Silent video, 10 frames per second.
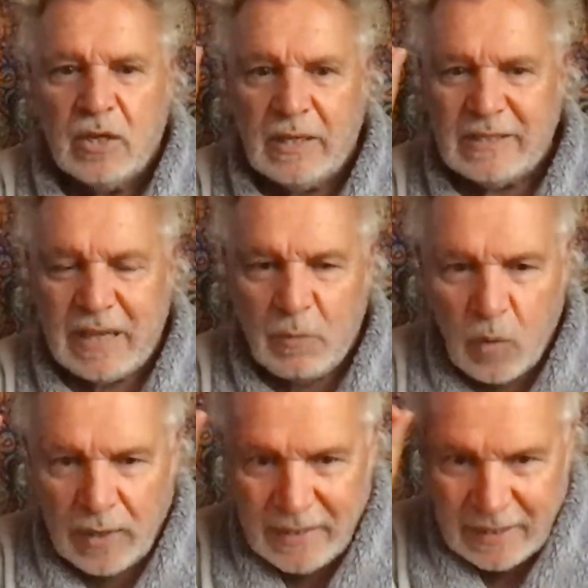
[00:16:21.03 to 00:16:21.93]
Is there
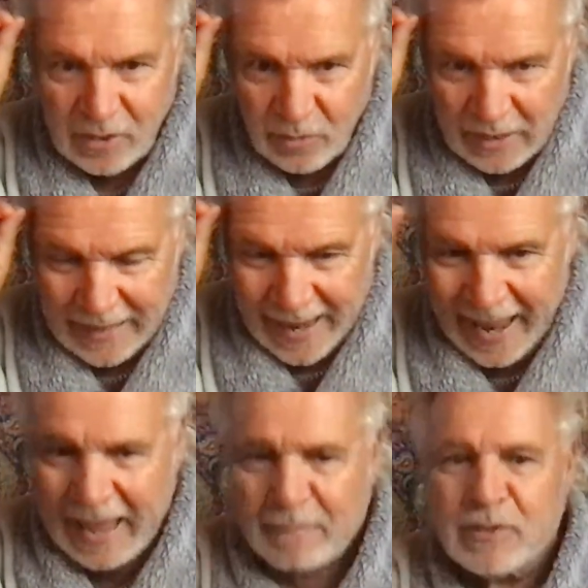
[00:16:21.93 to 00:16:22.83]
one that you
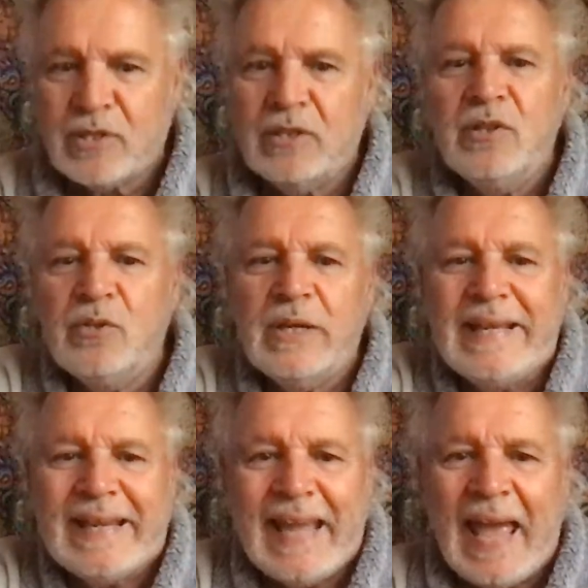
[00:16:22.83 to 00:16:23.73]

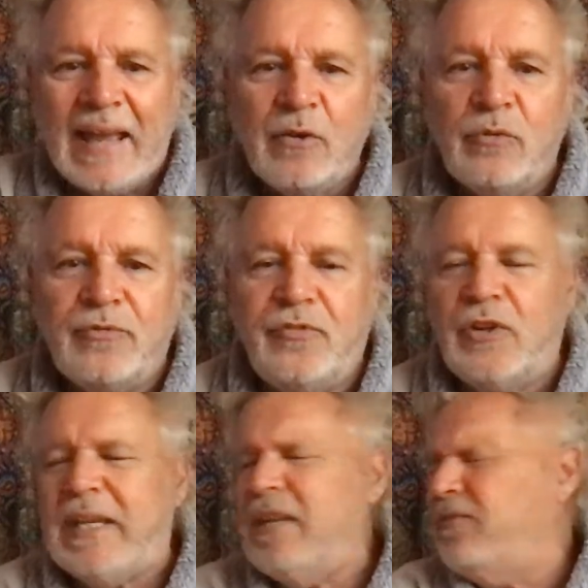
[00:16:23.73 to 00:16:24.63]
absolutely cannot
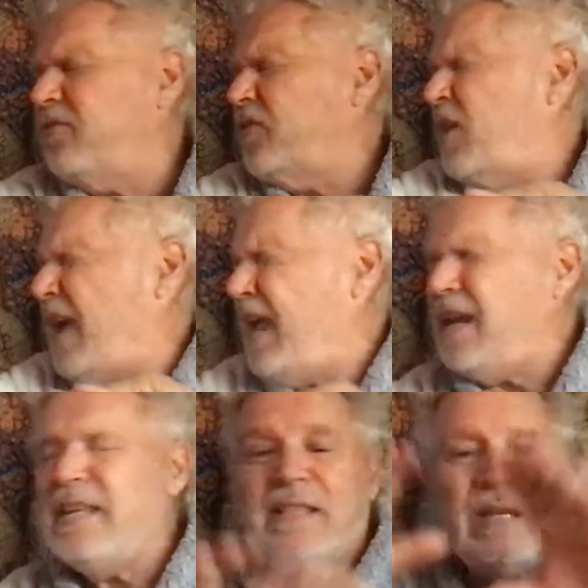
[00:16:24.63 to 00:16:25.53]
forgive for
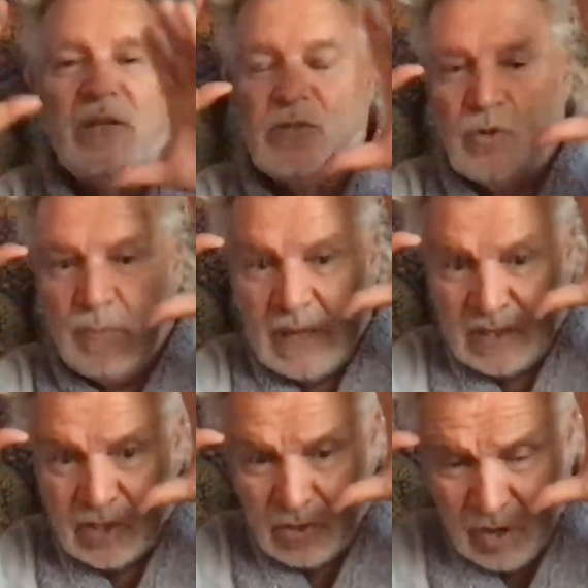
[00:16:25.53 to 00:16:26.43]
anything at all because